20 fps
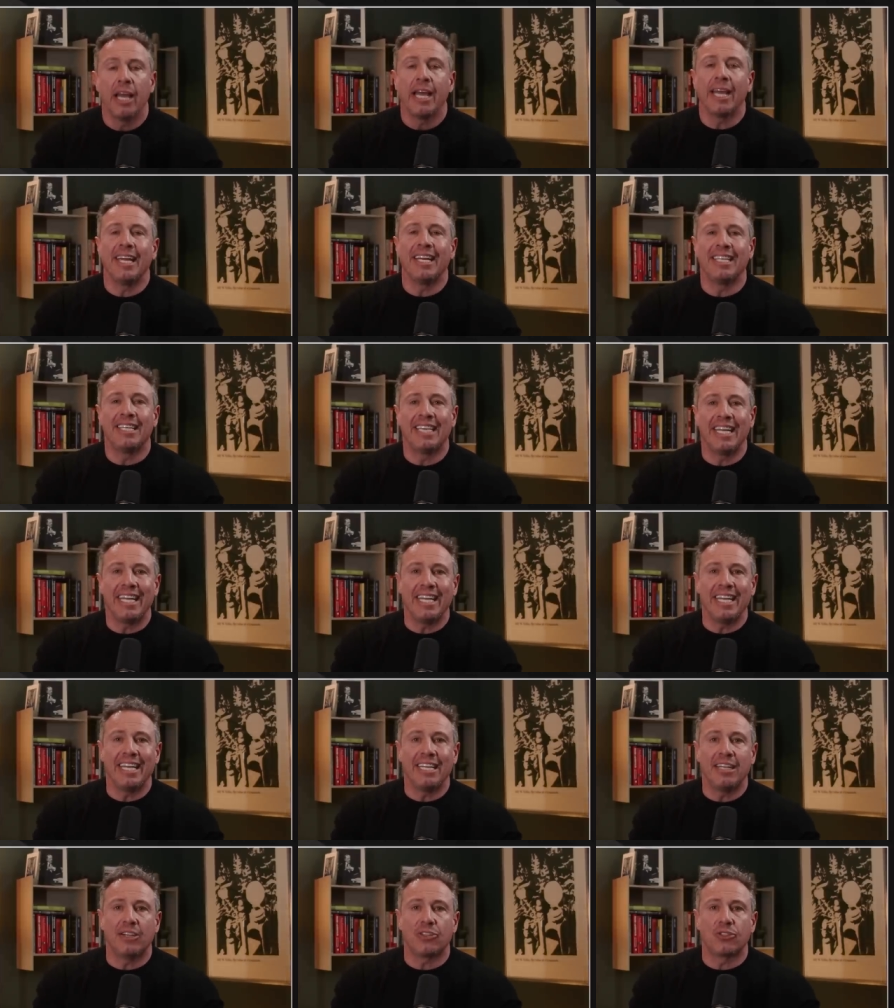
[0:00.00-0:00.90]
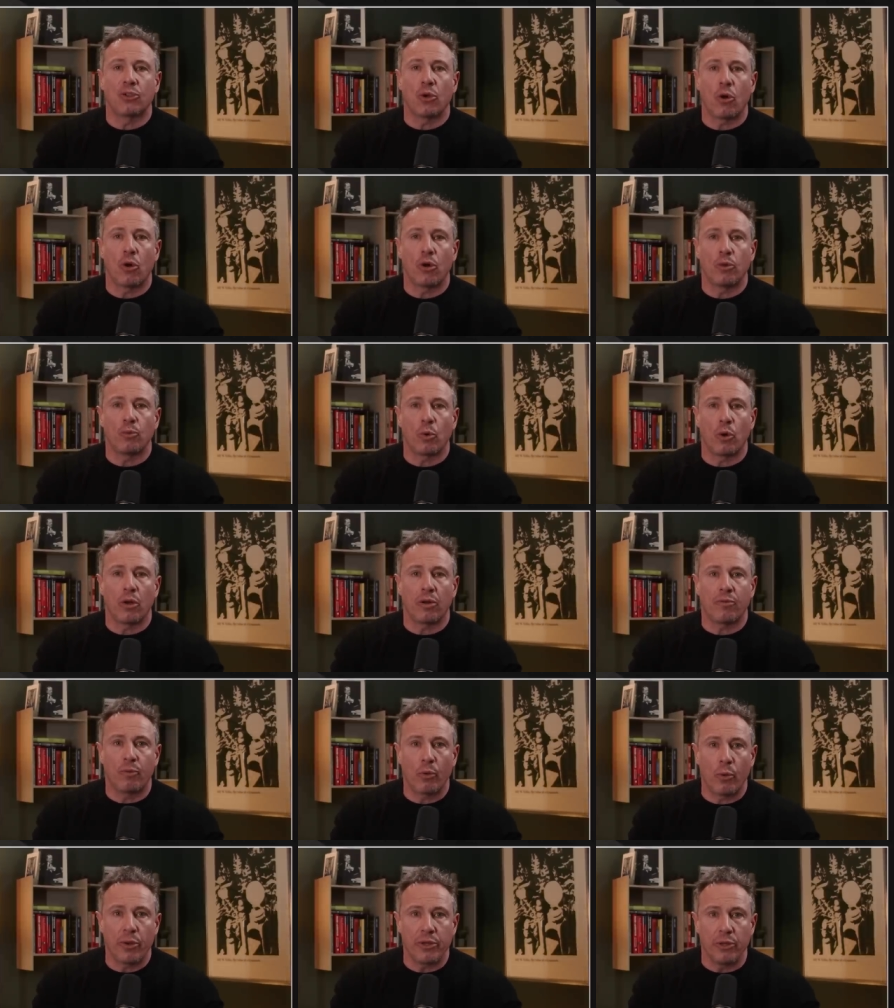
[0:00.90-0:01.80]
Indeed does the hard work
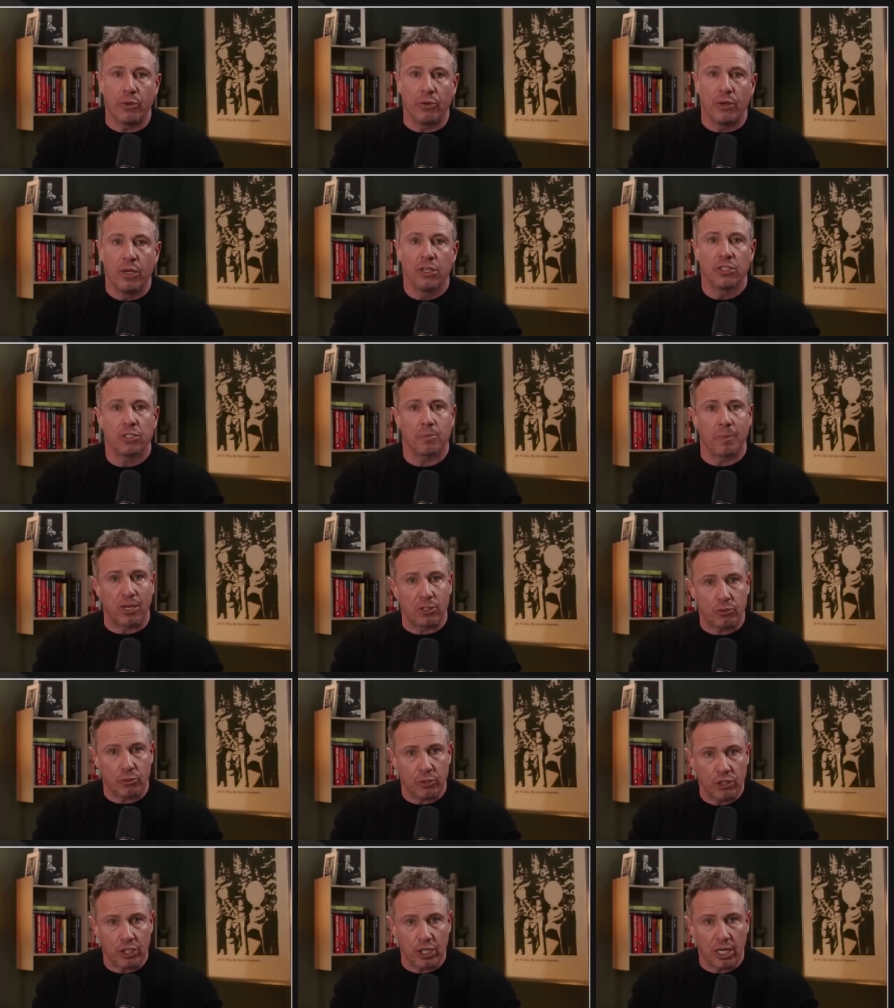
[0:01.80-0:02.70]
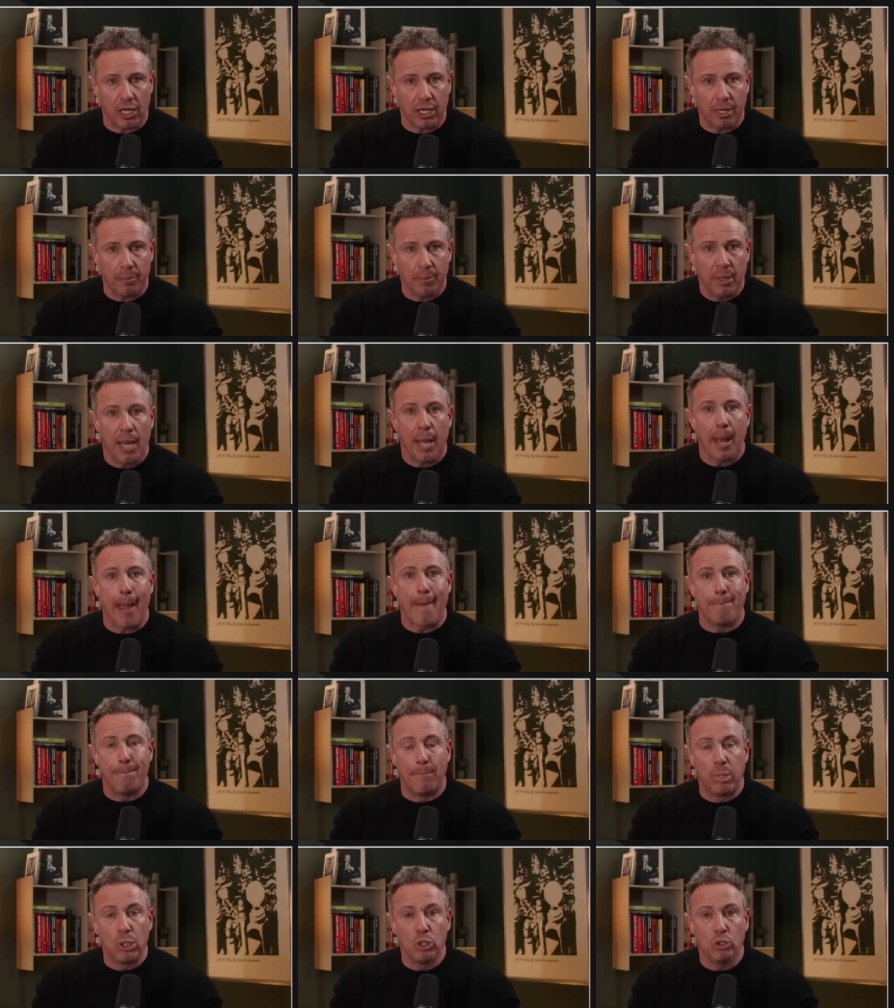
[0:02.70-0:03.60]
for you. Sponsor a job,
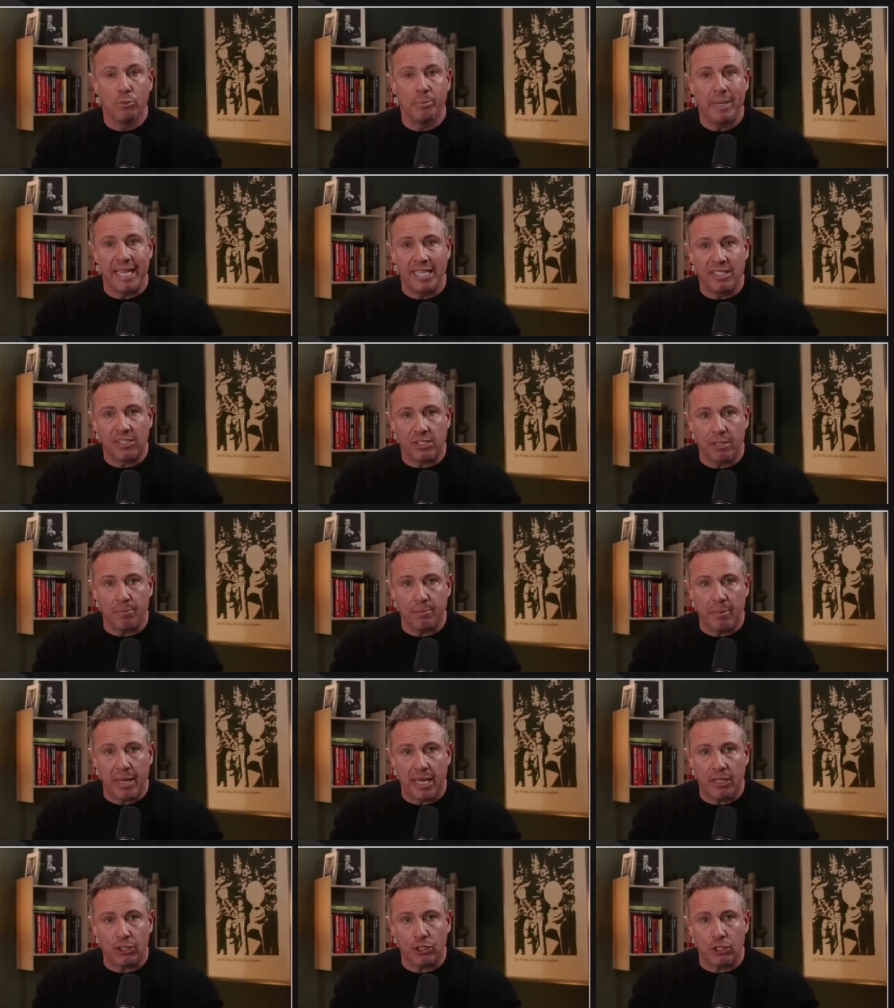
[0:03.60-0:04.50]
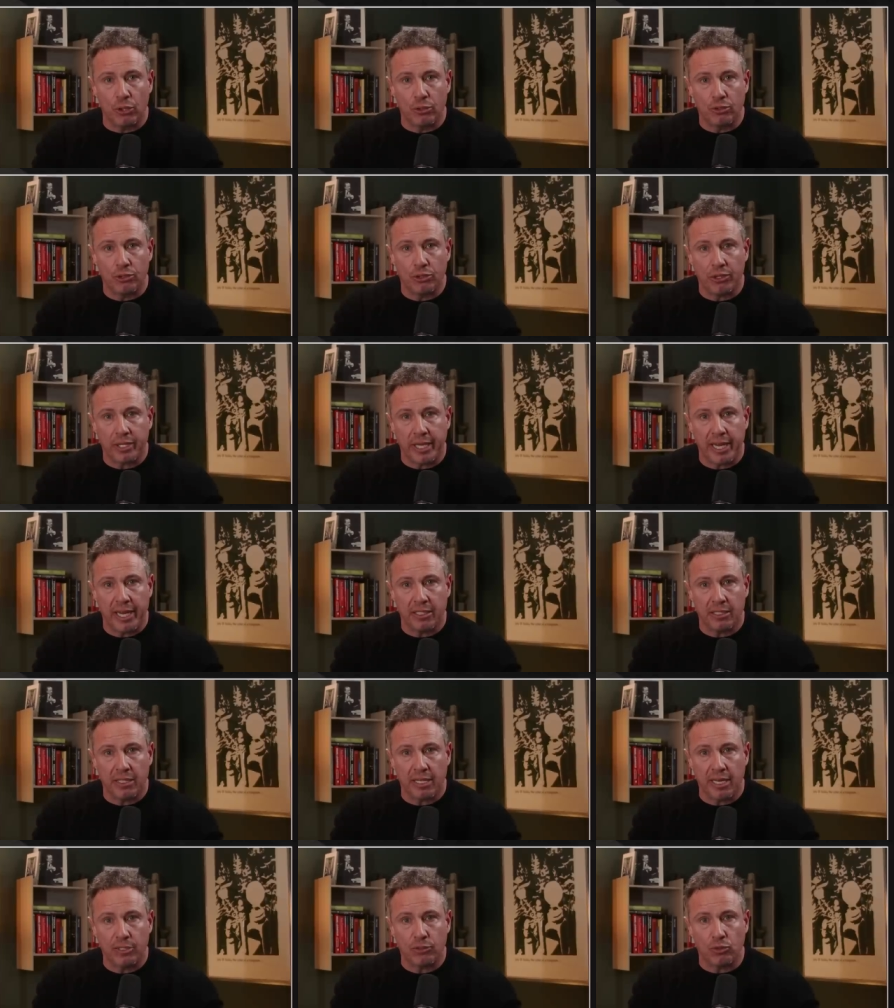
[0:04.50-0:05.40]
and boom, instant match shows you your
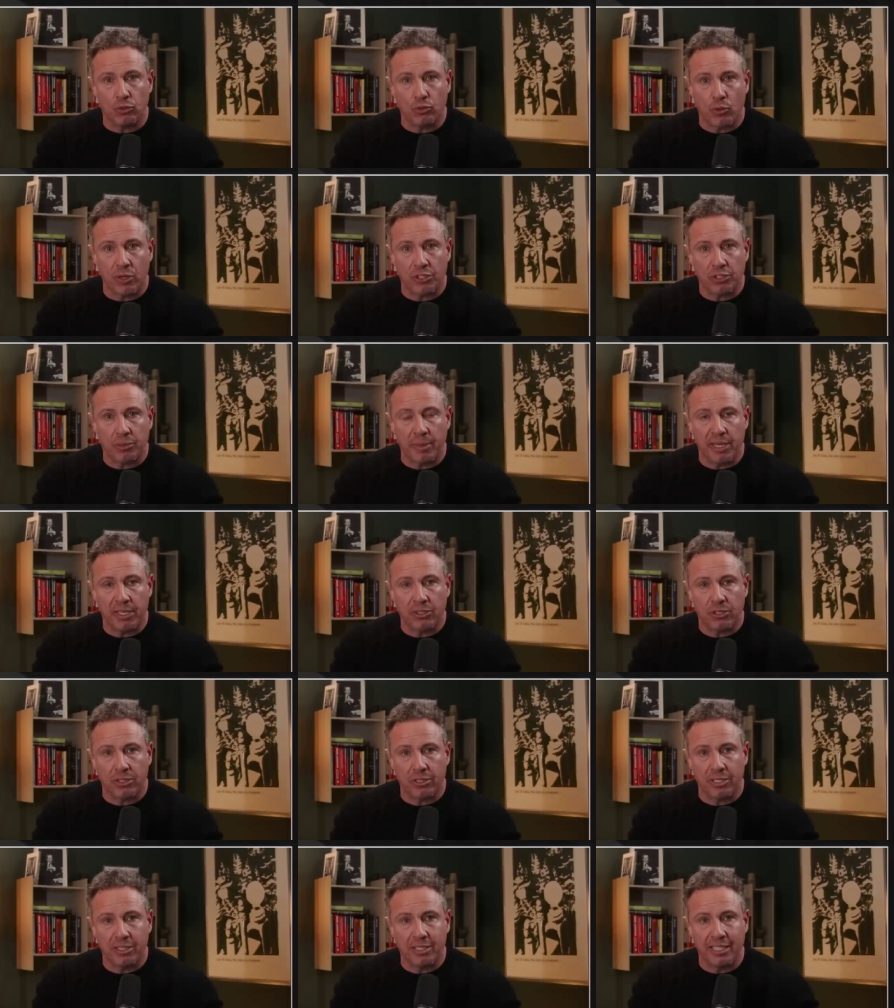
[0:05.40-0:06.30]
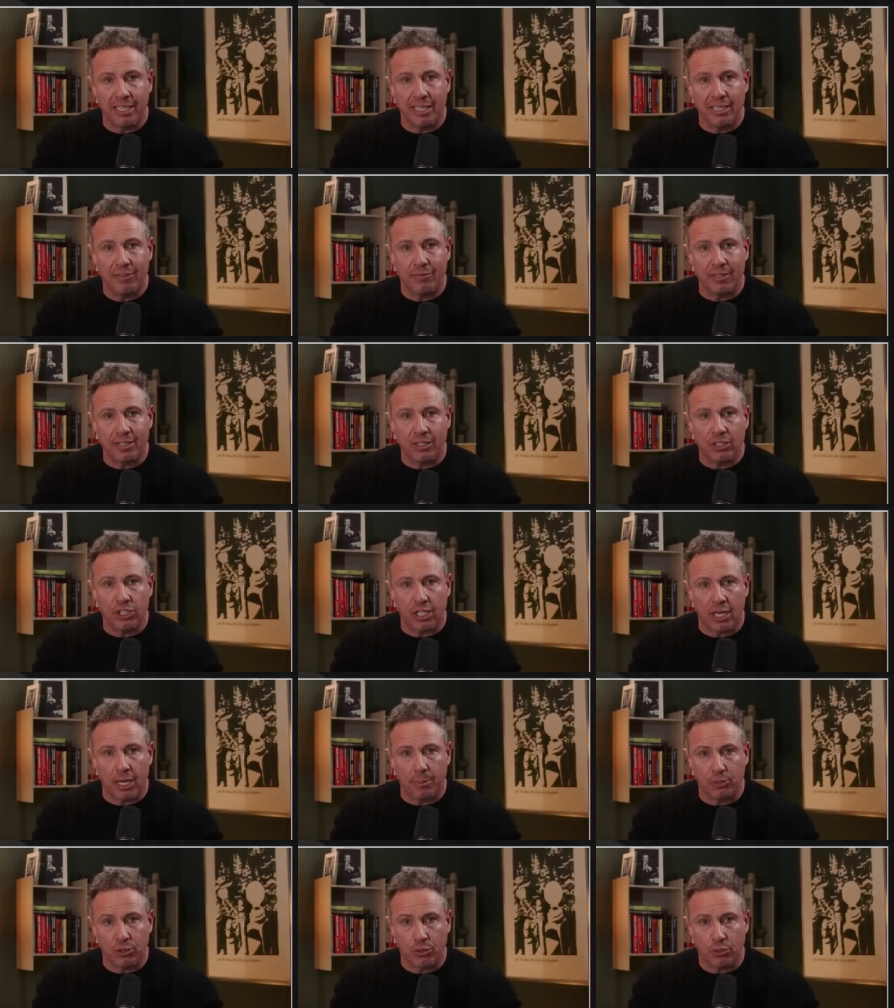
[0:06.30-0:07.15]
candidates whose resumes on Indeed fit the job